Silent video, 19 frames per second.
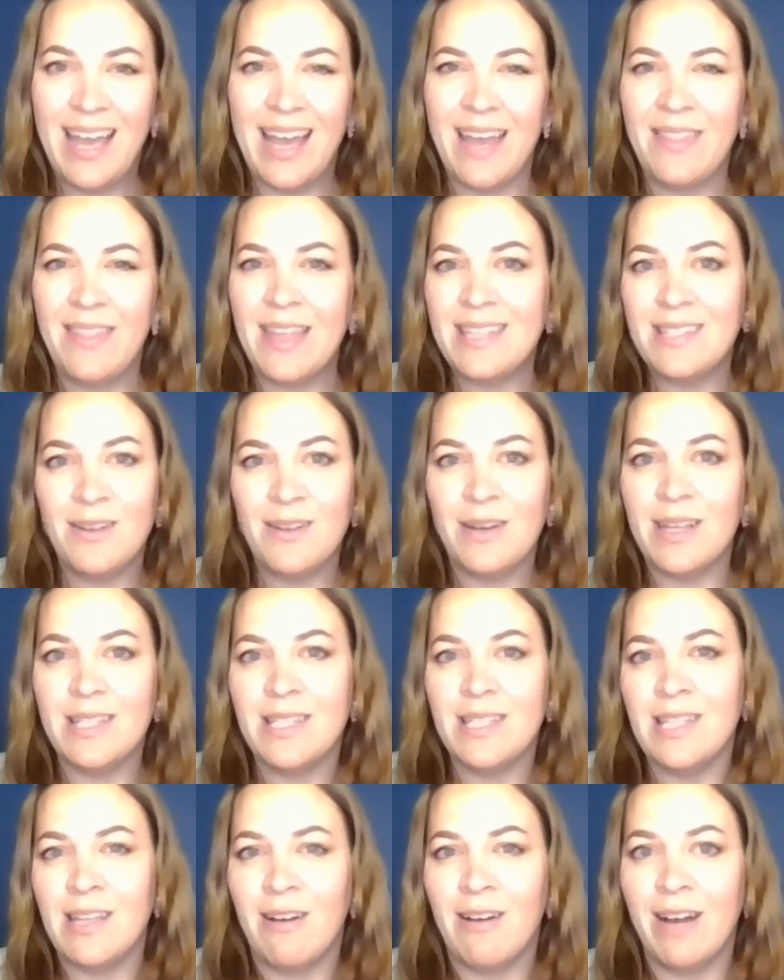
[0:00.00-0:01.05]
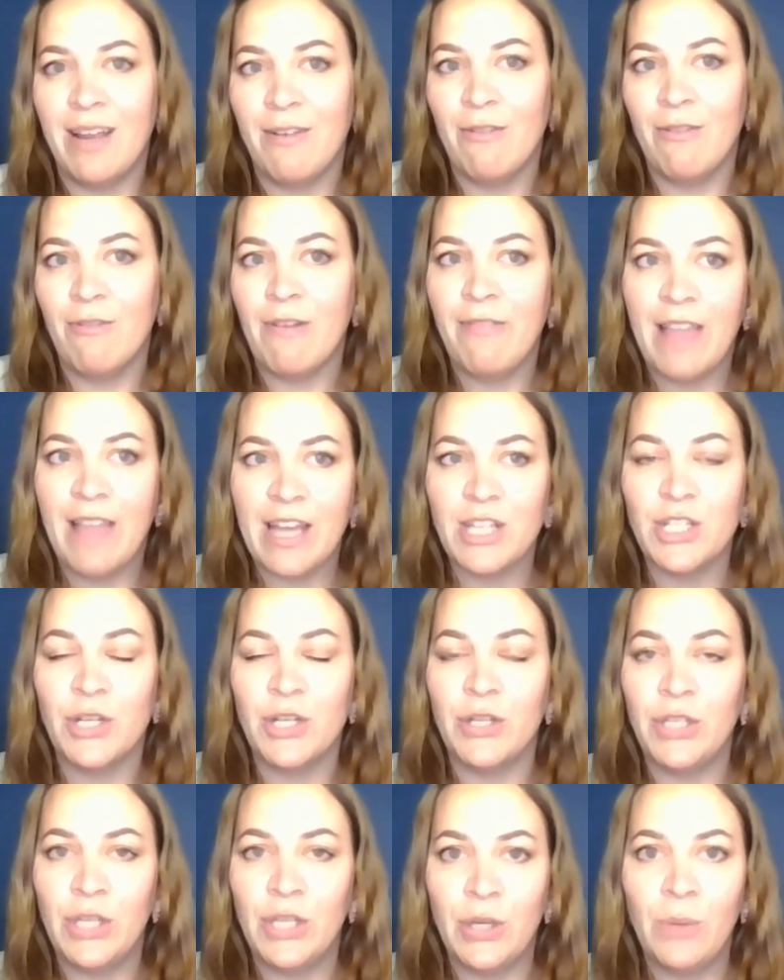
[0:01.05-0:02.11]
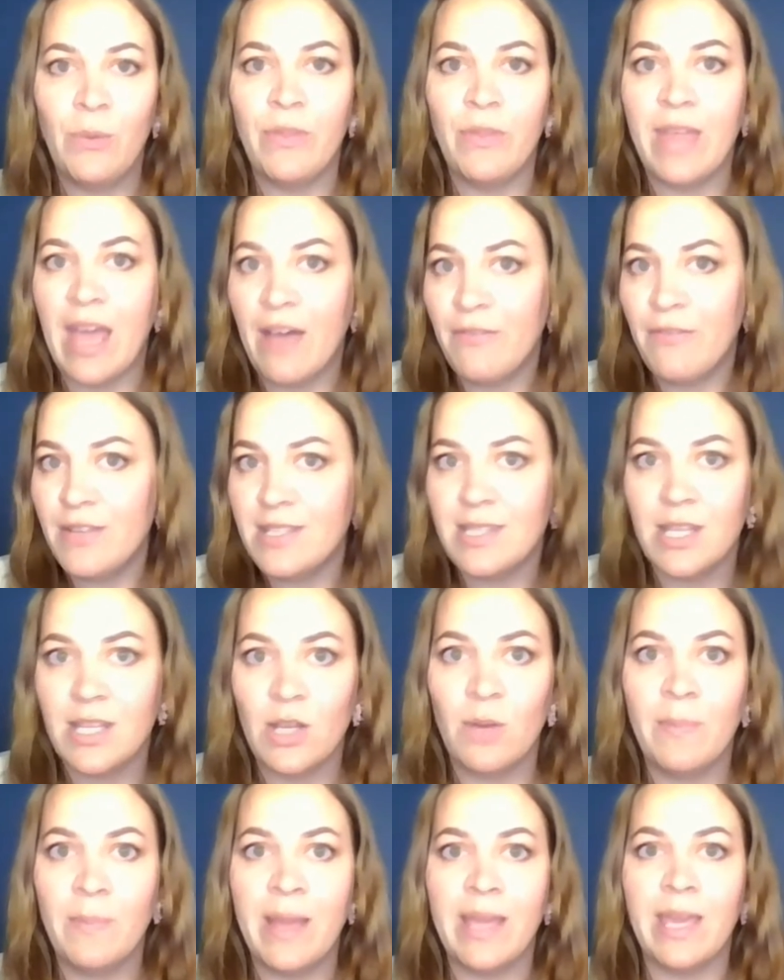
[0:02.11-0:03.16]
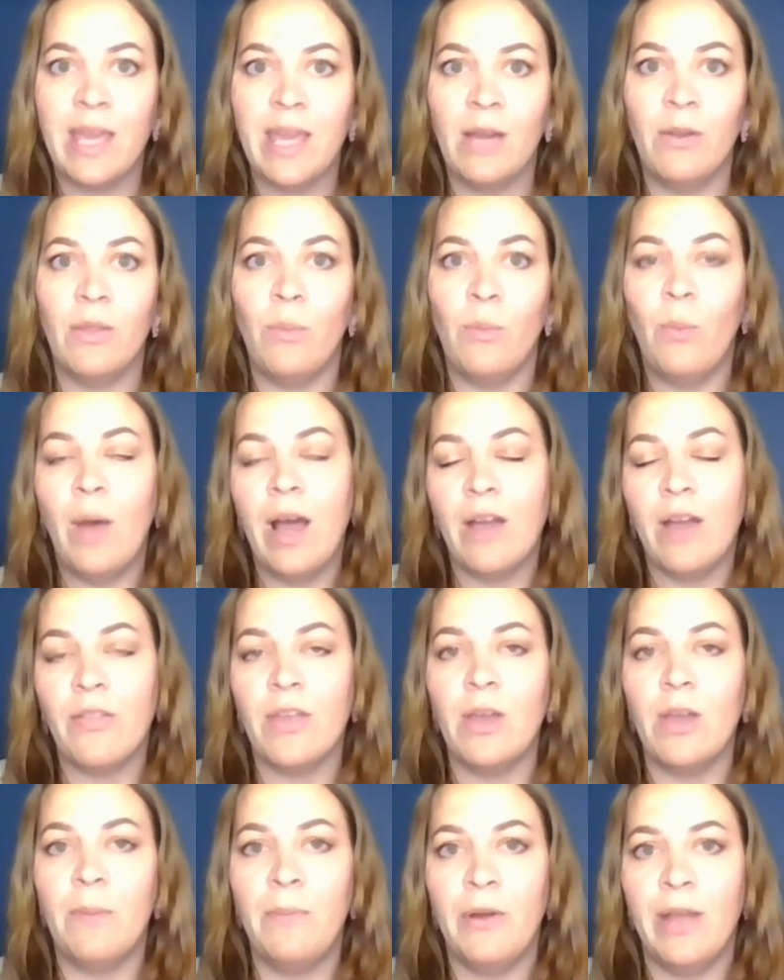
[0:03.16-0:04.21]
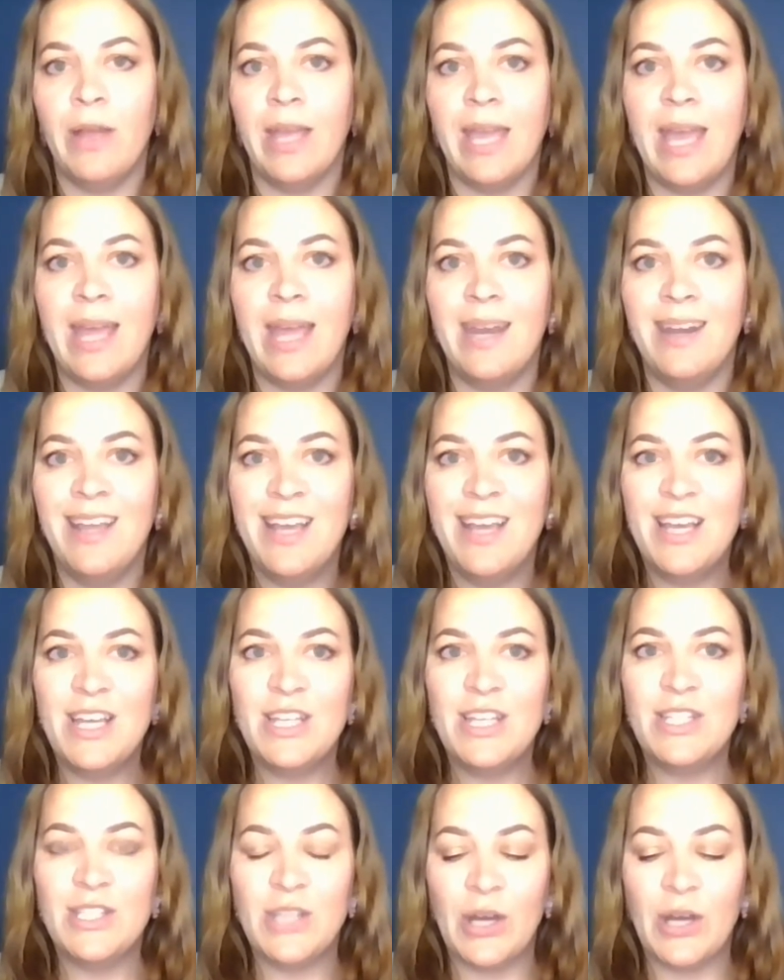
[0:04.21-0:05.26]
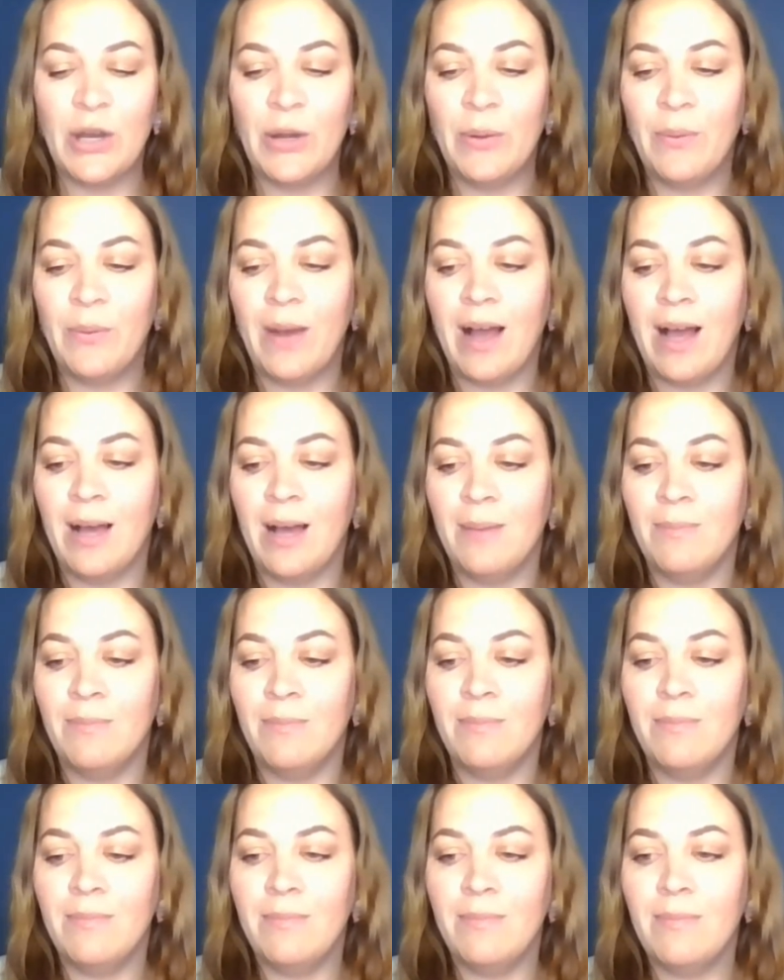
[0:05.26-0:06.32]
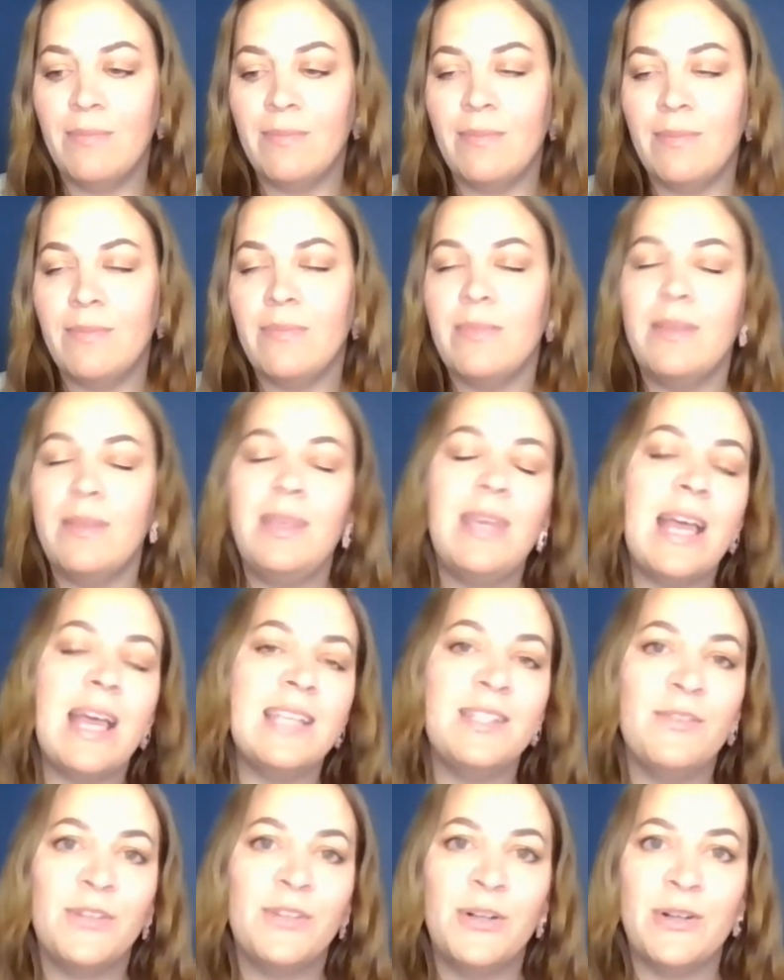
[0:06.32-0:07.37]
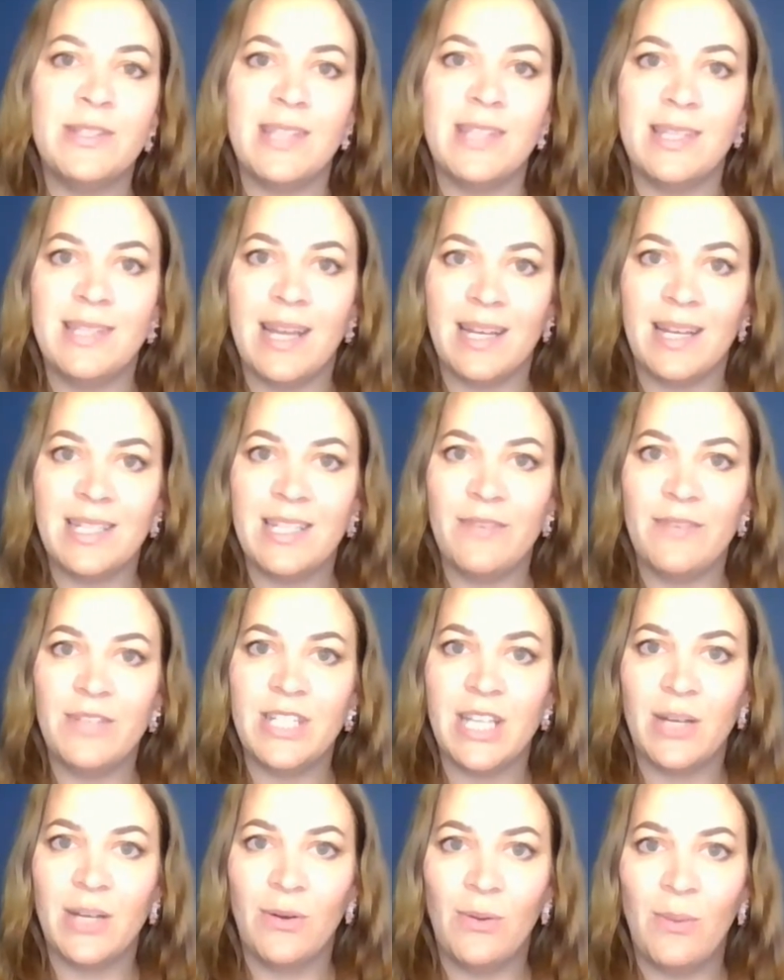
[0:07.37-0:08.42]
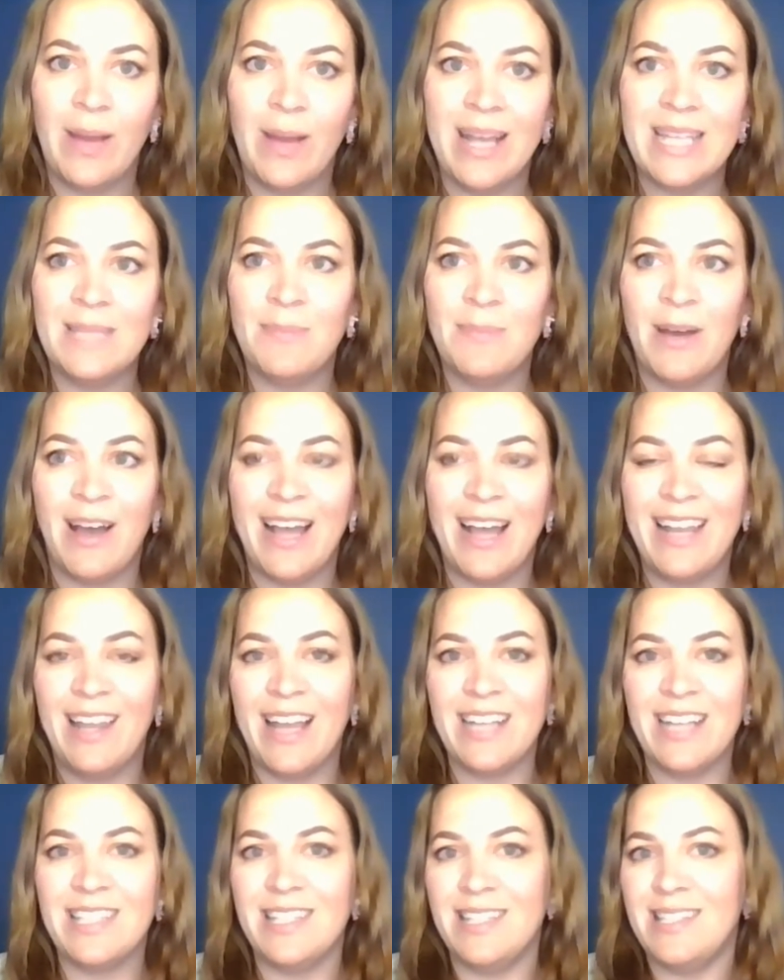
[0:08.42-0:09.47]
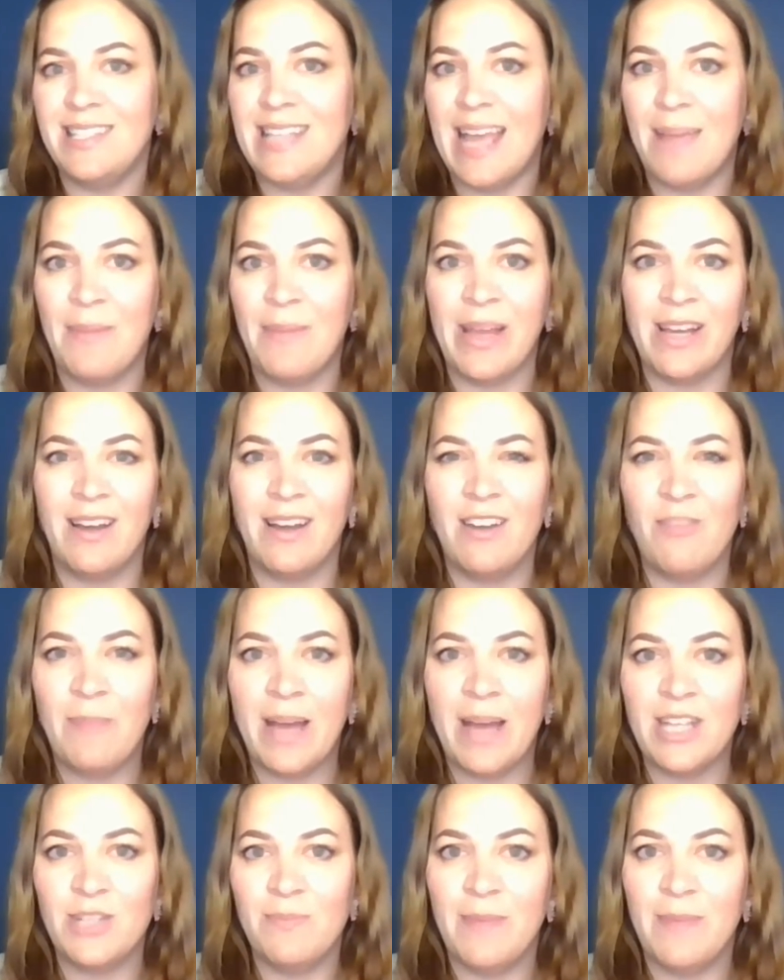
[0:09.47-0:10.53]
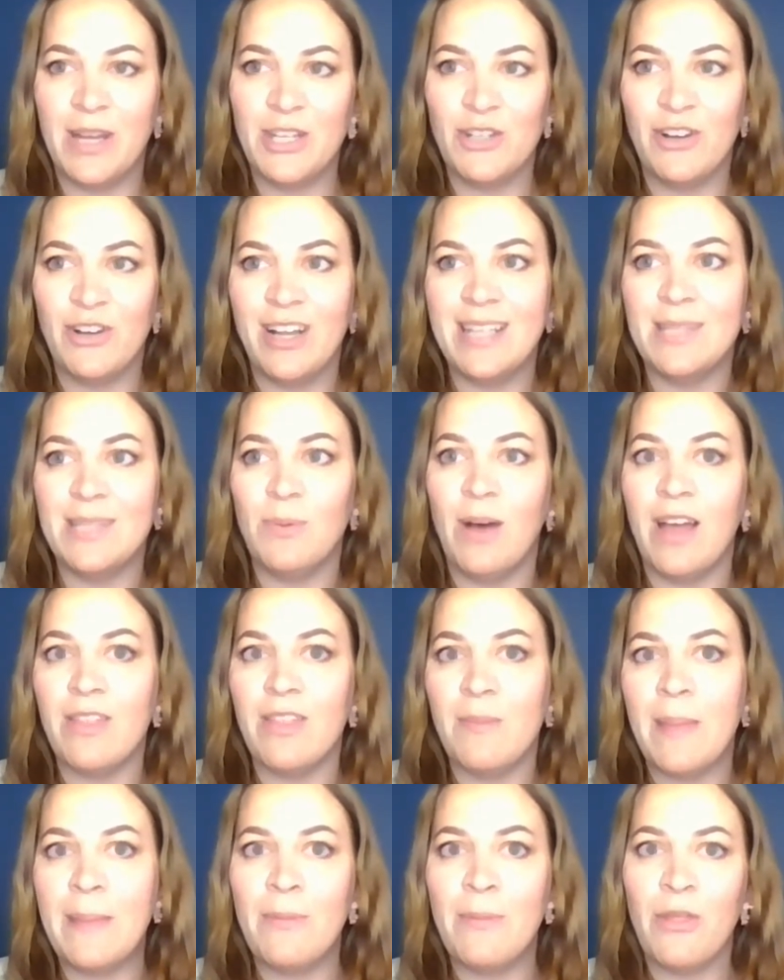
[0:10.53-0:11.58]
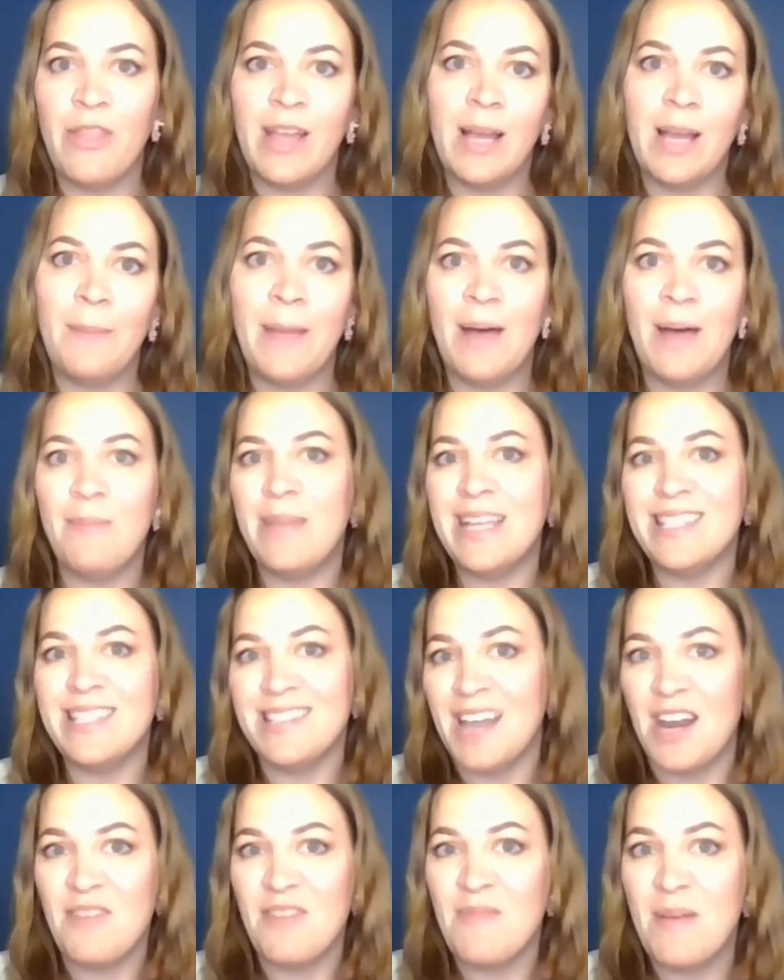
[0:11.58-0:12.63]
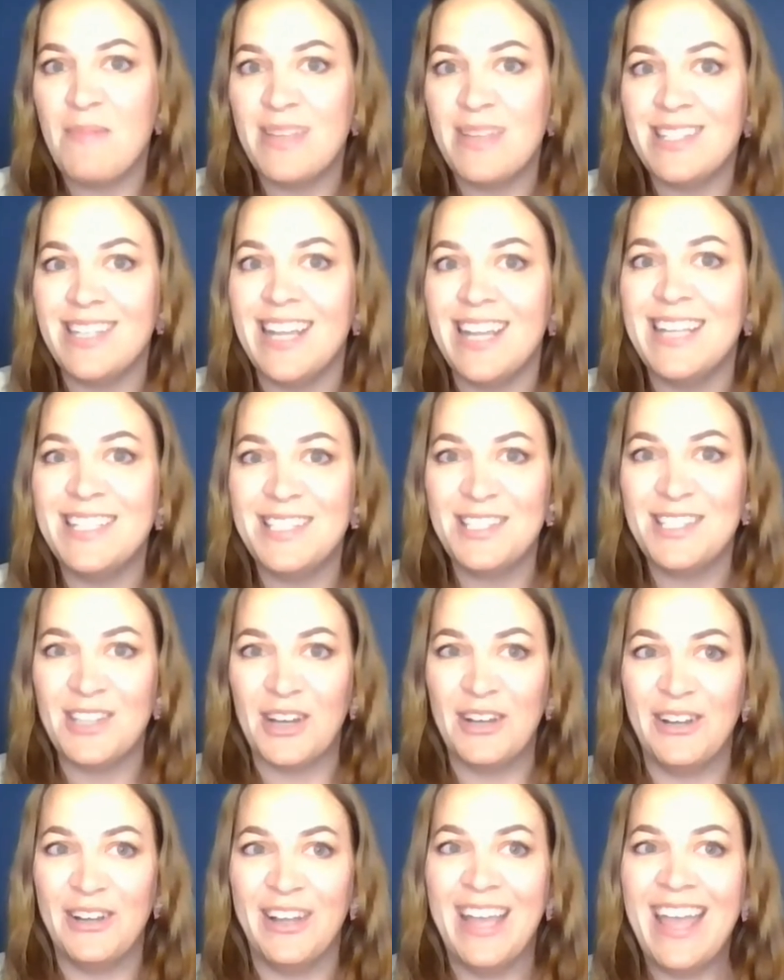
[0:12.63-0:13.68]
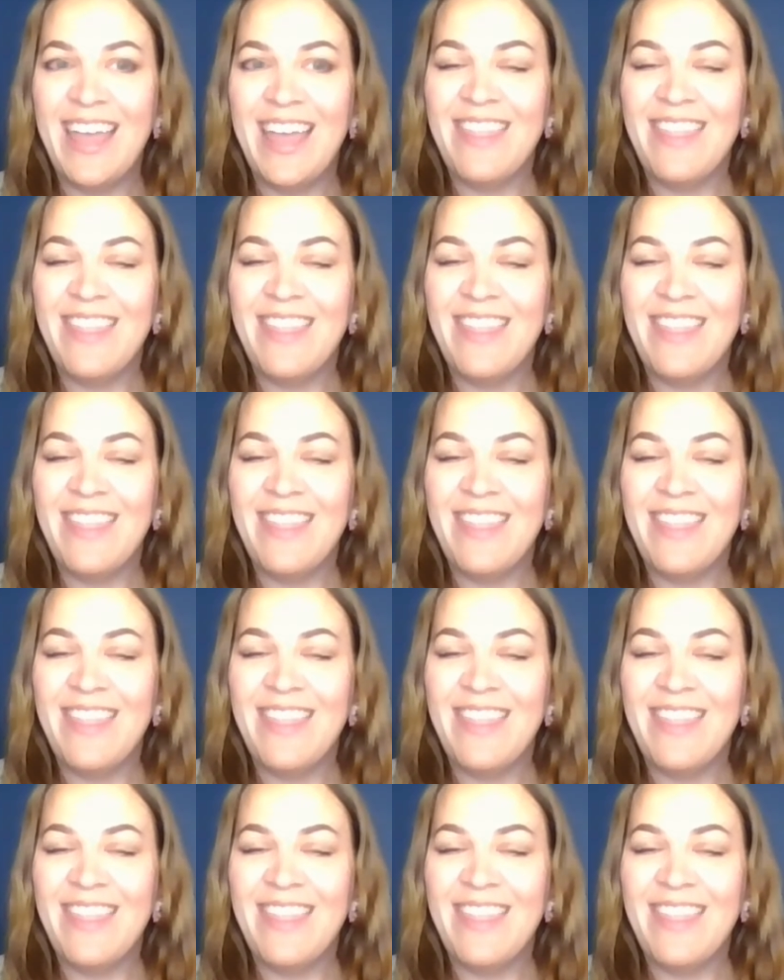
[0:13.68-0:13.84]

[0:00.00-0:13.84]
and that's not necessarily a reflection on you or the efforts that you're making or the work that you're putting in so um, yes of course there's negativity always but i like to say my kind of pageant mantra is what other people think about me is none of my business so mm.